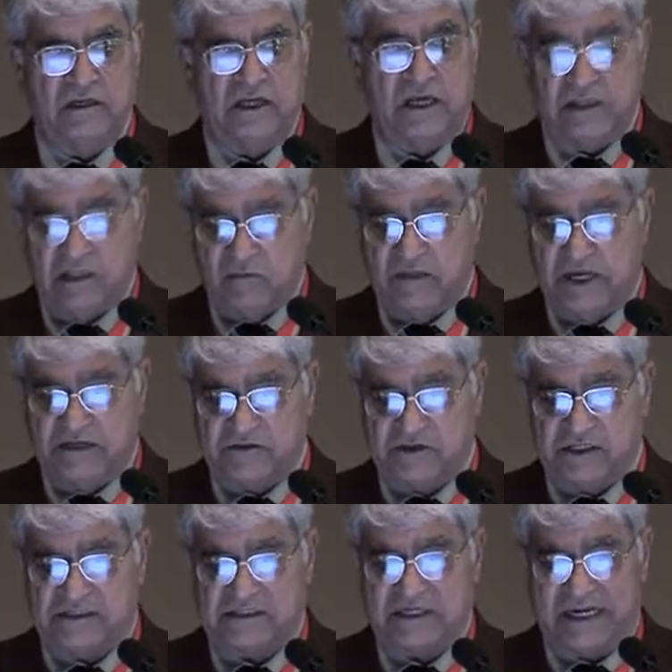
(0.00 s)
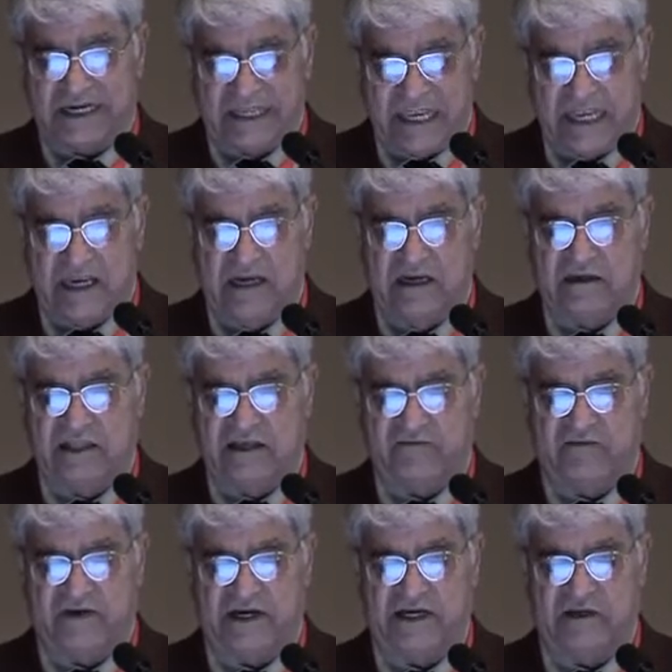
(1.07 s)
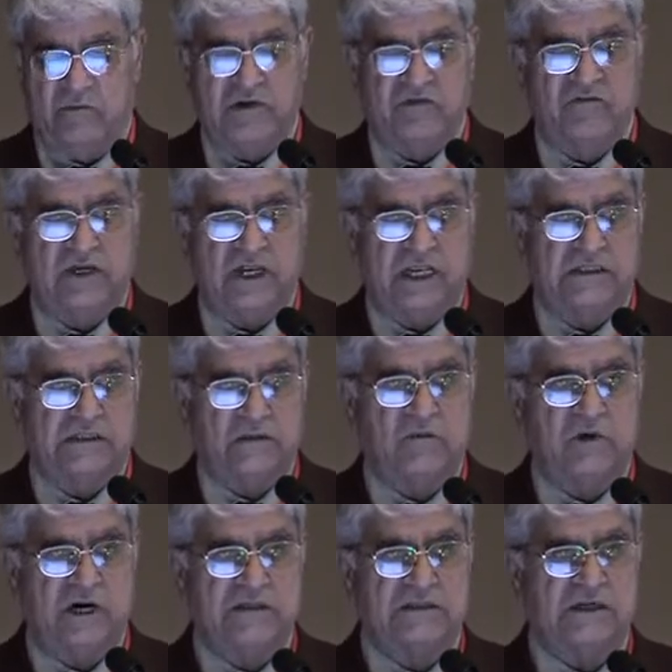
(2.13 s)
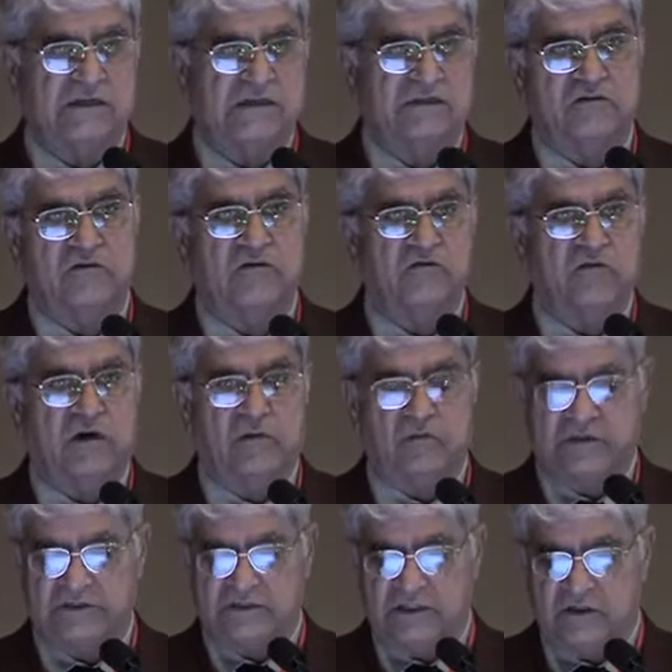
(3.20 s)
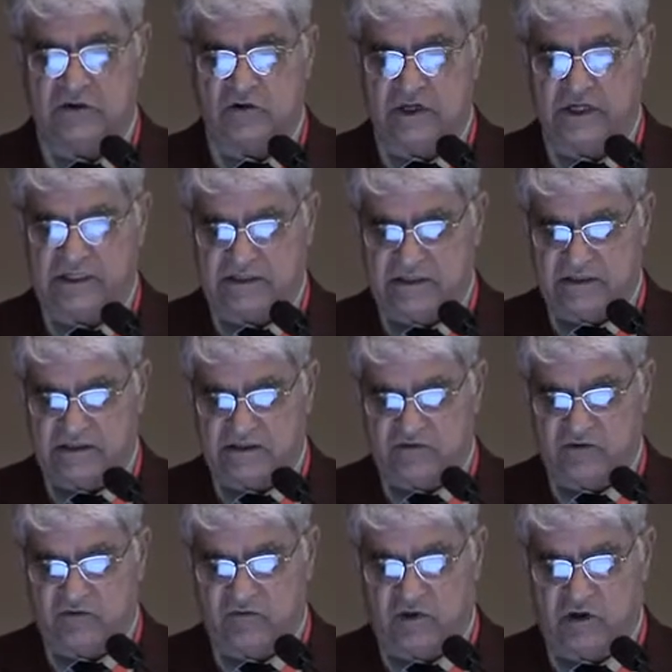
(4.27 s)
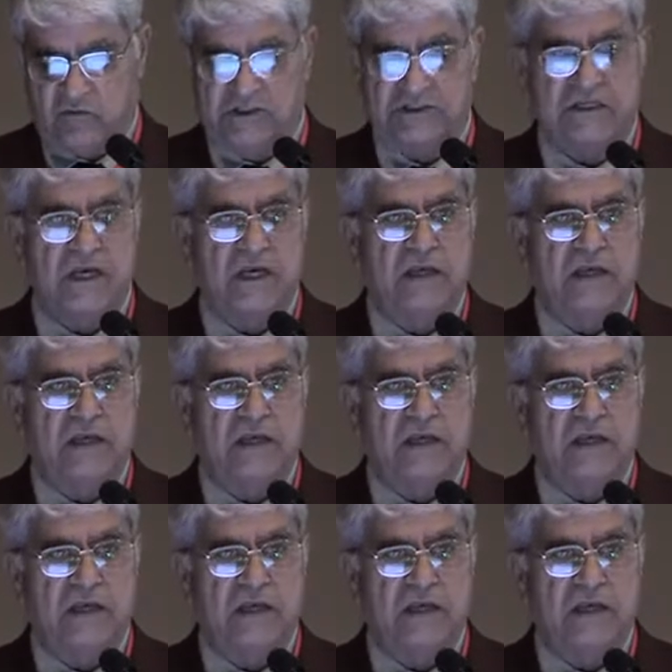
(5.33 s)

In the matrix, again, they find between calcium oxalate stone formers and uric acid stone formers,